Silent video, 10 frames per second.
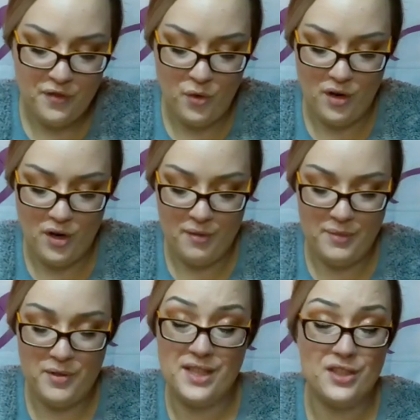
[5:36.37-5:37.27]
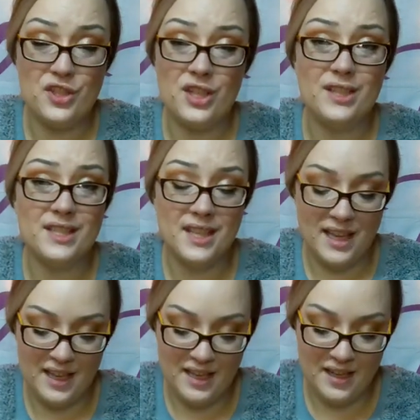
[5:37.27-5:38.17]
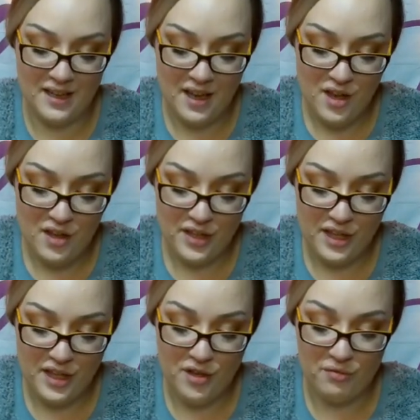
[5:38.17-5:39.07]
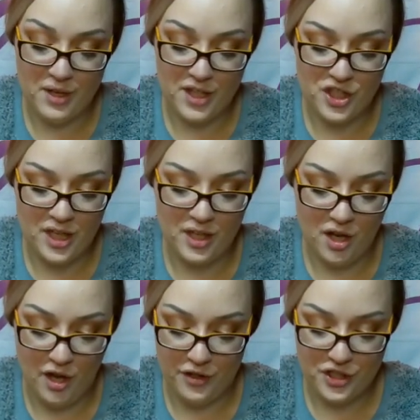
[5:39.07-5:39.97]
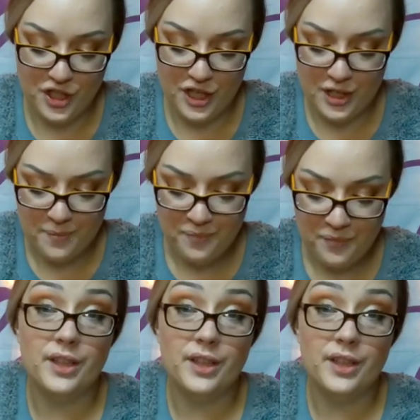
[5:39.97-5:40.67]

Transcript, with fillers: for musicians in the Russian culture.